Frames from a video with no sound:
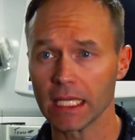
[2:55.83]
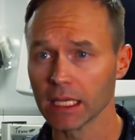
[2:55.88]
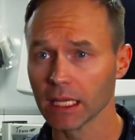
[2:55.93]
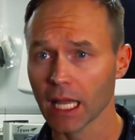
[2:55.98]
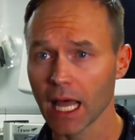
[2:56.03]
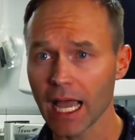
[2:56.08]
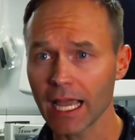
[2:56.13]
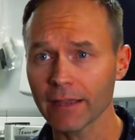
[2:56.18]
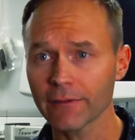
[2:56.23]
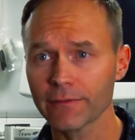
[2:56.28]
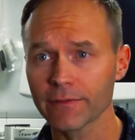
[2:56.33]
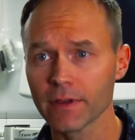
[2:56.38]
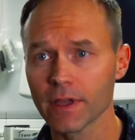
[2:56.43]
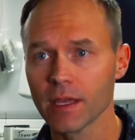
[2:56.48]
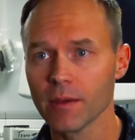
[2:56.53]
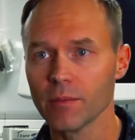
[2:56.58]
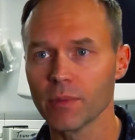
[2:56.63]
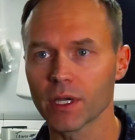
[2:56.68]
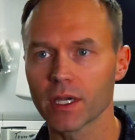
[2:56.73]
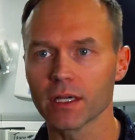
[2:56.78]
life,
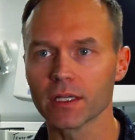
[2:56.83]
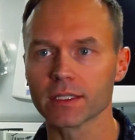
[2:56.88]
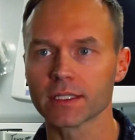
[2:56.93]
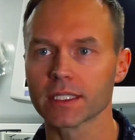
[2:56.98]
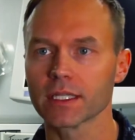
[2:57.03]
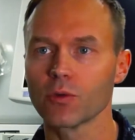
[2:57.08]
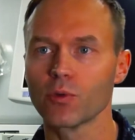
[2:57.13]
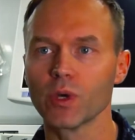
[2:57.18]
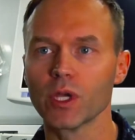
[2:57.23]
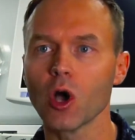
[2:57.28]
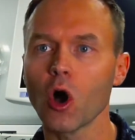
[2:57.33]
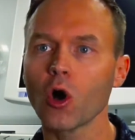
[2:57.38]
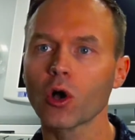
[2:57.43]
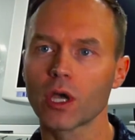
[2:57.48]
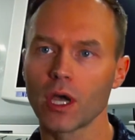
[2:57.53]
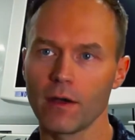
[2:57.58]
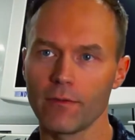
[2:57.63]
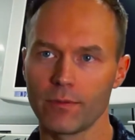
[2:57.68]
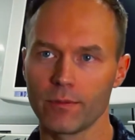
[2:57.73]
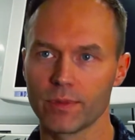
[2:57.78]
because we all
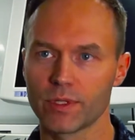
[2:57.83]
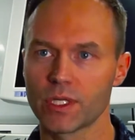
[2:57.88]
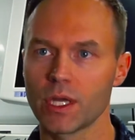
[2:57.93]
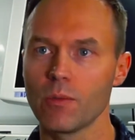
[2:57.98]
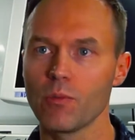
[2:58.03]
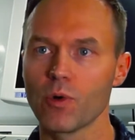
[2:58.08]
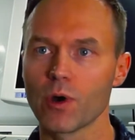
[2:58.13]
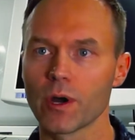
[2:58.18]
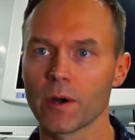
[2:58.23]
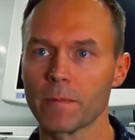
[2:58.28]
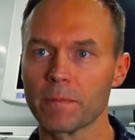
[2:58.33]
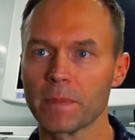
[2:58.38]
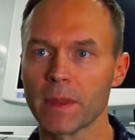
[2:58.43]
come from somewhere.